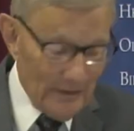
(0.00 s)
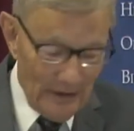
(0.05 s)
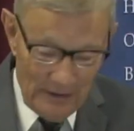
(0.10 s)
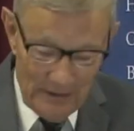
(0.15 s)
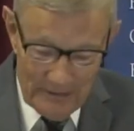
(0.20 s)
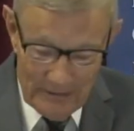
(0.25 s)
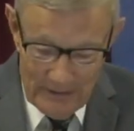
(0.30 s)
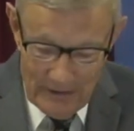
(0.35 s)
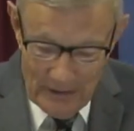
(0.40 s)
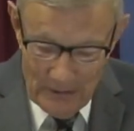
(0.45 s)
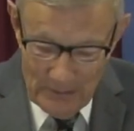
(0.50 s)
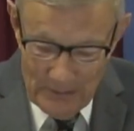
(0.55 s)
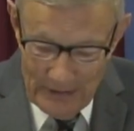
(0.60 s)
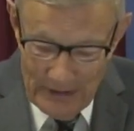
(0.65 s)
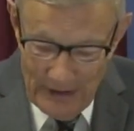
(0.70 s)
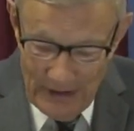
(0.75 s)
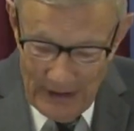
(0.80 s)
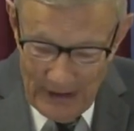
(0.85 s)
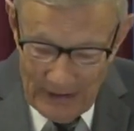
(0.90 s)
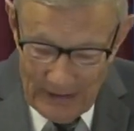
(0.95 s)
There, there
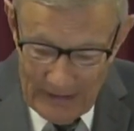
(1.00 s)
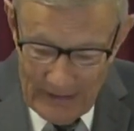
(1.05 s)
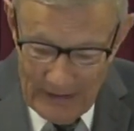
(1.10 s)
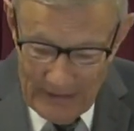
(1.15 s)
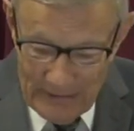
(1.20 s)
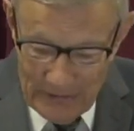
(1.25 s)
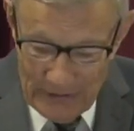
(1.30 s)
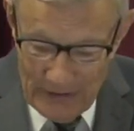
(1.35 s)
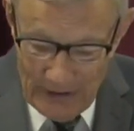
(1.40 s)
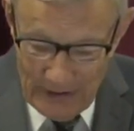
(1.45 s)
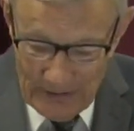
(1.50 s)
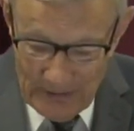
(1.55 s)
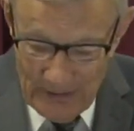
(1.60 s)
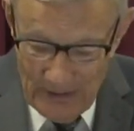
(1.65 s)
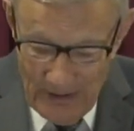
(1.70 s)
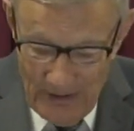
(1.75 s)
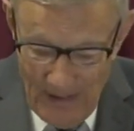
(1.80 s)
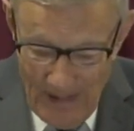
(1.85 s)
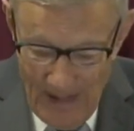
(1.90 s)
we are. That's it.